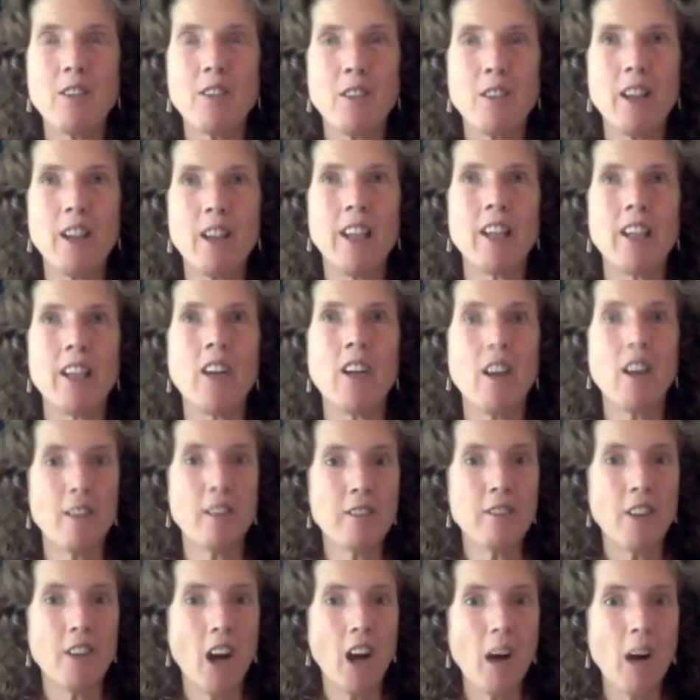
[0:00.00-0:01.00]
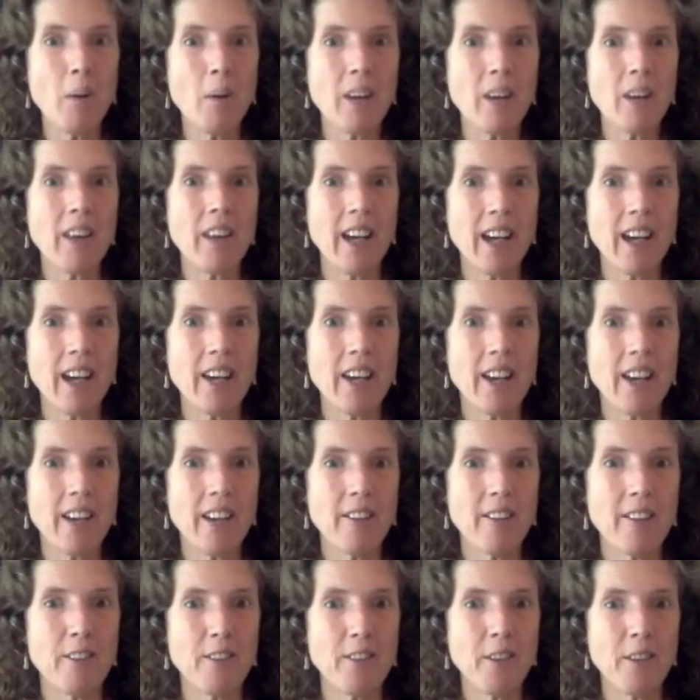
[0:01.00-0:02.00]
really gone far with it and
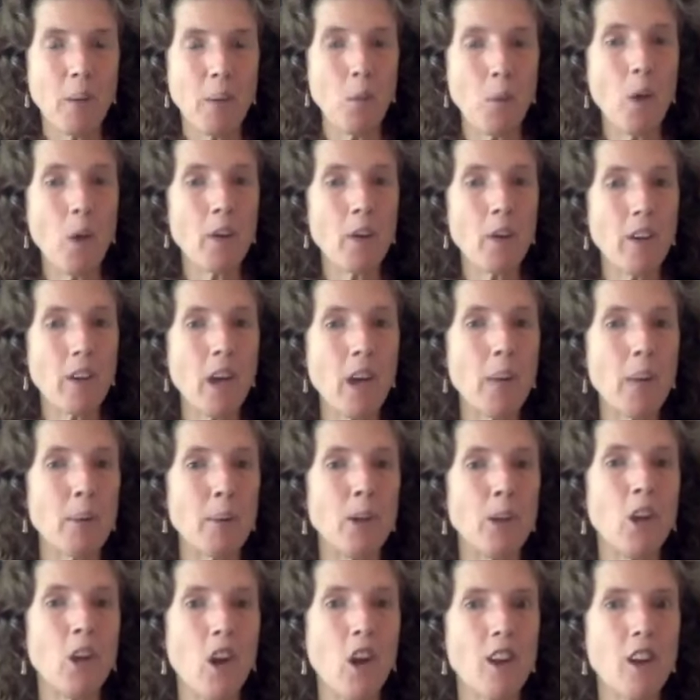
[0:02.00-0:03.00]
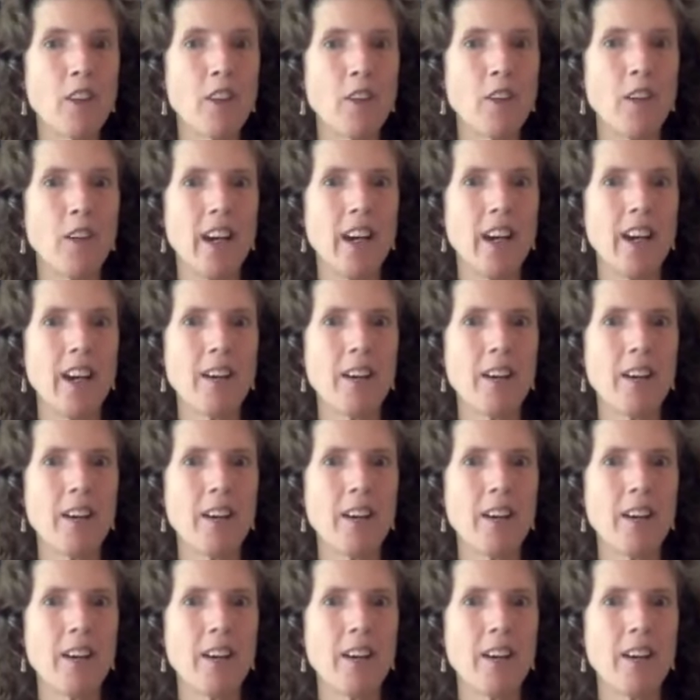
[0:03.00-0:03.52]
have woken up a lot through it.